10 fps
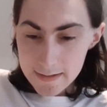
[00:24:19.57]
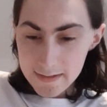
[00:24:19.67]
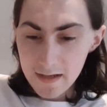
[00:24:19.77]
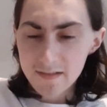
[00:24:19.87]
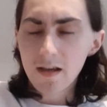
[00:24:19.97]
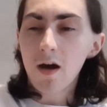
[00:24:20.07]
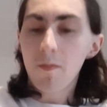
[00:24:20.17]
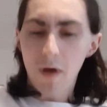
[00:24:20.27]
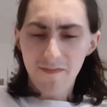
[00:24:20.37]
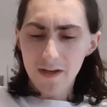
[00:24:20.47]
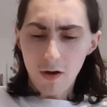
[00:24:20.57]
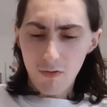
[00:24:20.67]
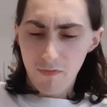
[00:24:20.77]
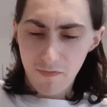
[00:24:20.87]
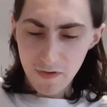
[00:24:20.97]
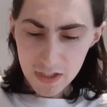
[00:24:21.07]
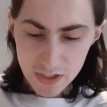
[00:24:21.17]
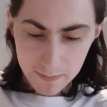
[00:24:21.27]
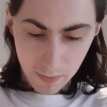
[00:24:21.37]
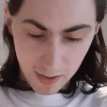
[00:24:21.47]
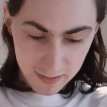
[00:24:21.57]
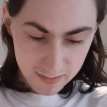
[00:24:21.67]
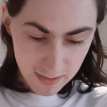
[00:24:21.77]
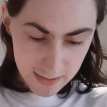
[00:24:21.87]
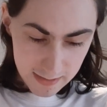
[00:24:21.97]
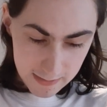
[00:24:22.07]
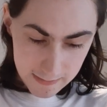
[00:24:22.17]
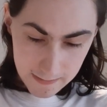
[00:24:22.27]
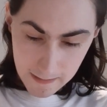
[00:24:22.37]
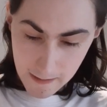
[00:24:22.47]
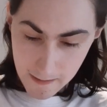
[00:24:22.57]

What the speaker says: Yes, I think I'll finish it by saying.